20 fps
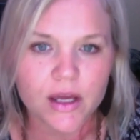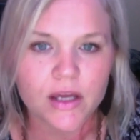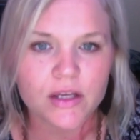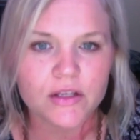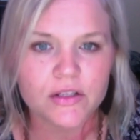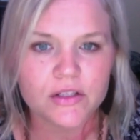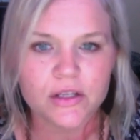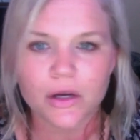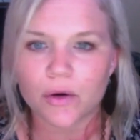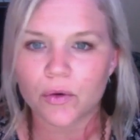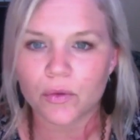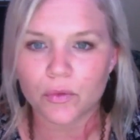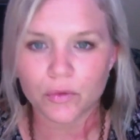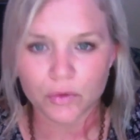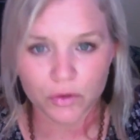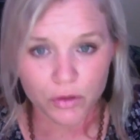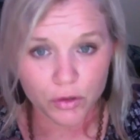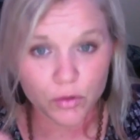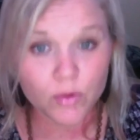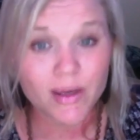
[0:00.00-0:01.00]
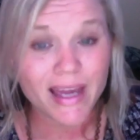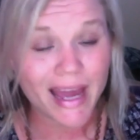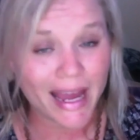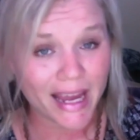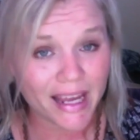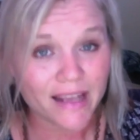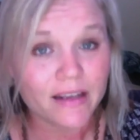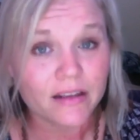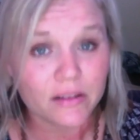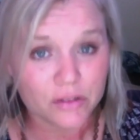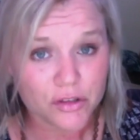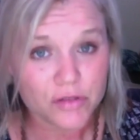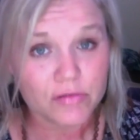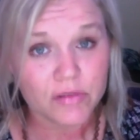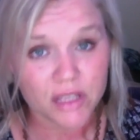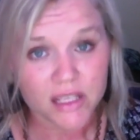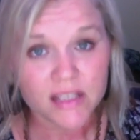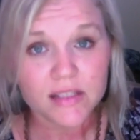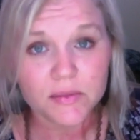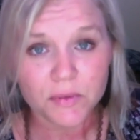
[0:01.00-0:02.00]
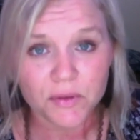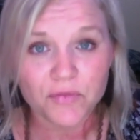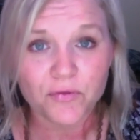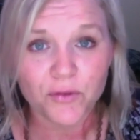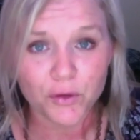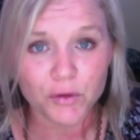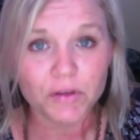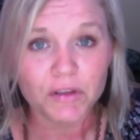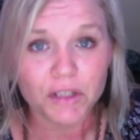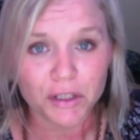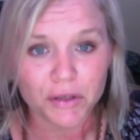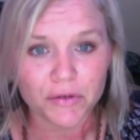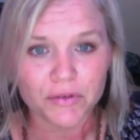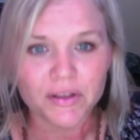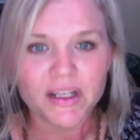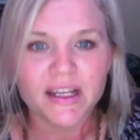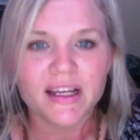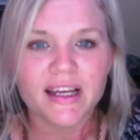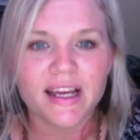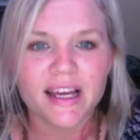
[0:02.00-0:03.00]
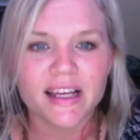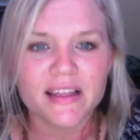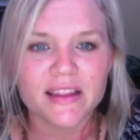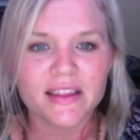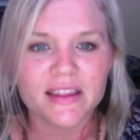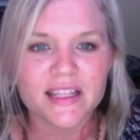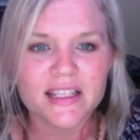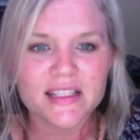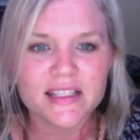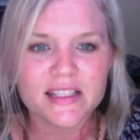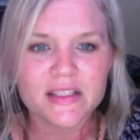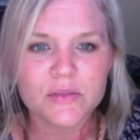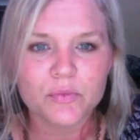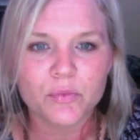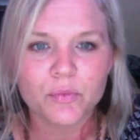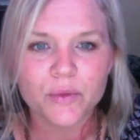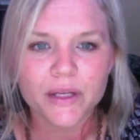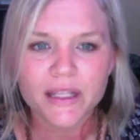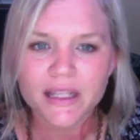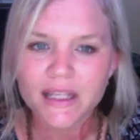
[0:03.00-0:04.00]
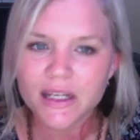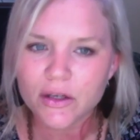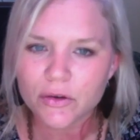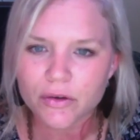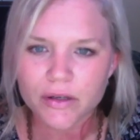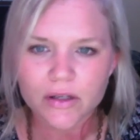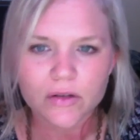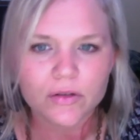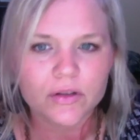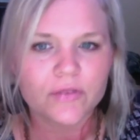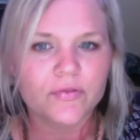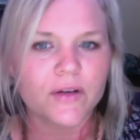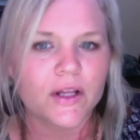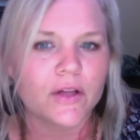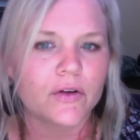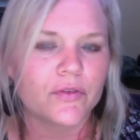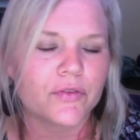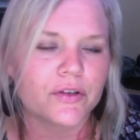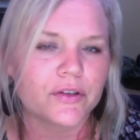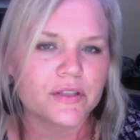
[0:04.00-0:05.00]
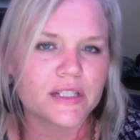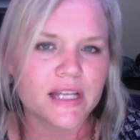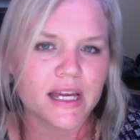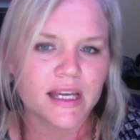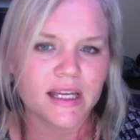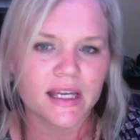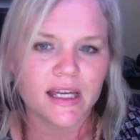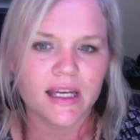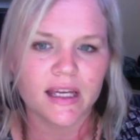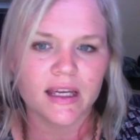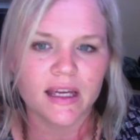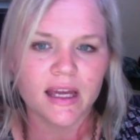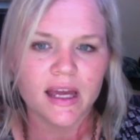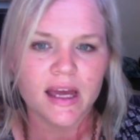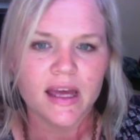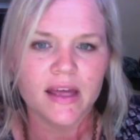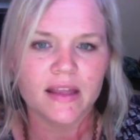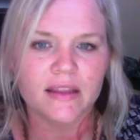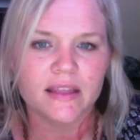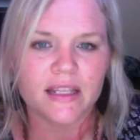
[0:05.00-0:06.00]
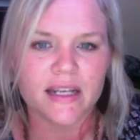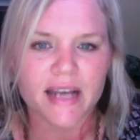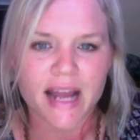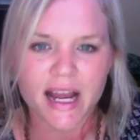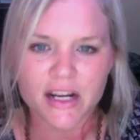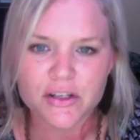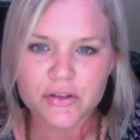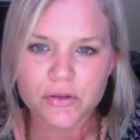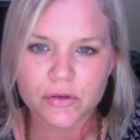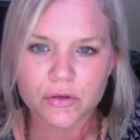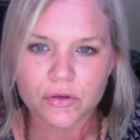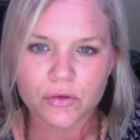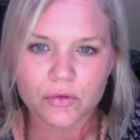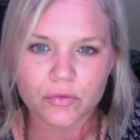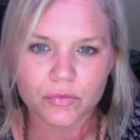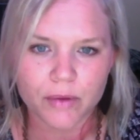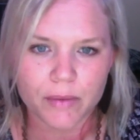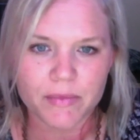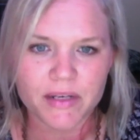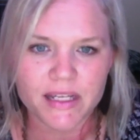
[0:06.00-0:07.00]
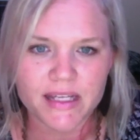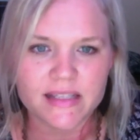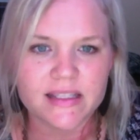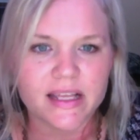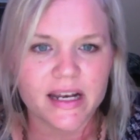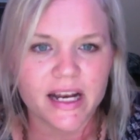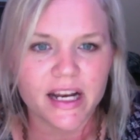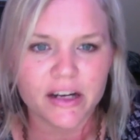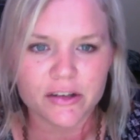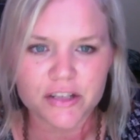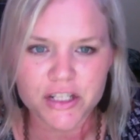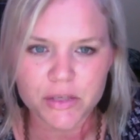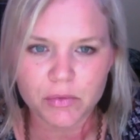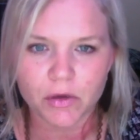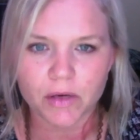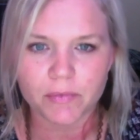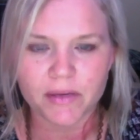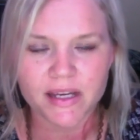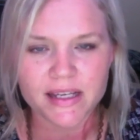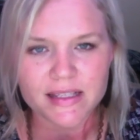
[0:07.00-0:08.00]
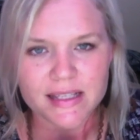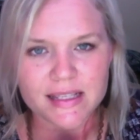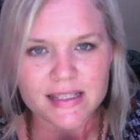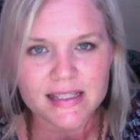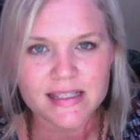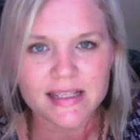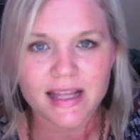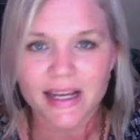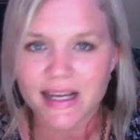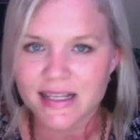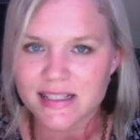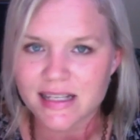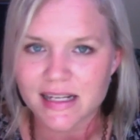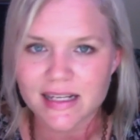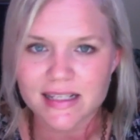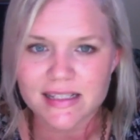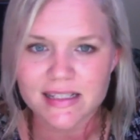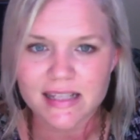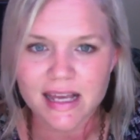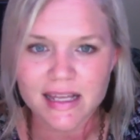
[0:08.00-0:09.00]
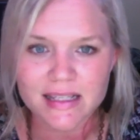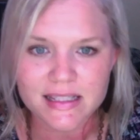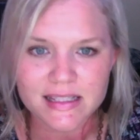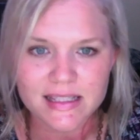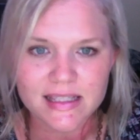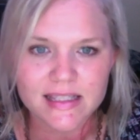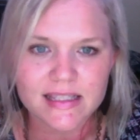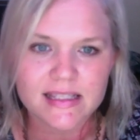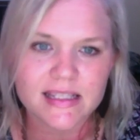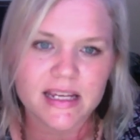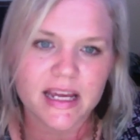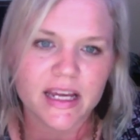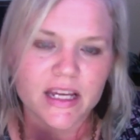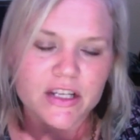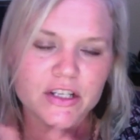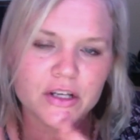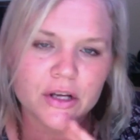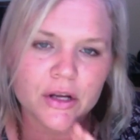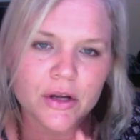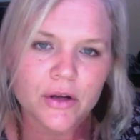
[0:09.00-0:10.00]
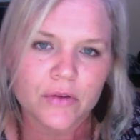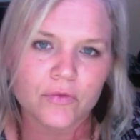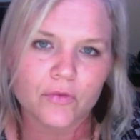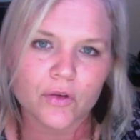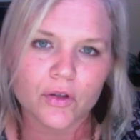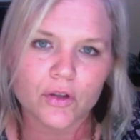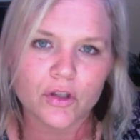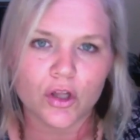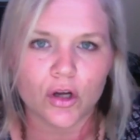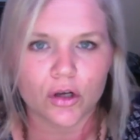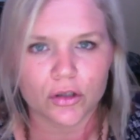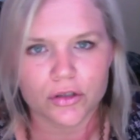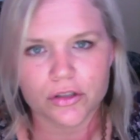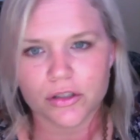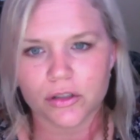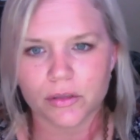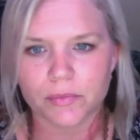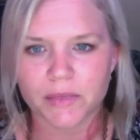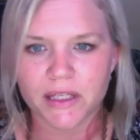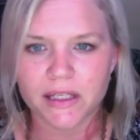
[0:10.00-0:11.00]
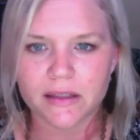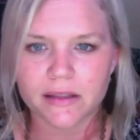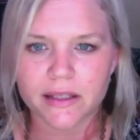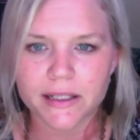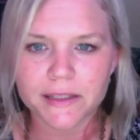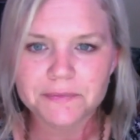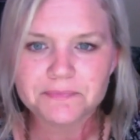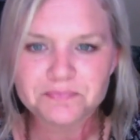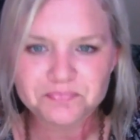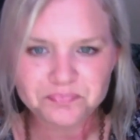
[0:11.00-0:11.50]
So you can do this with food alone. And this is really critical to follow if you're taking the natural remedies and energy work, because it's, like I said, it sets the stage for long-term healing.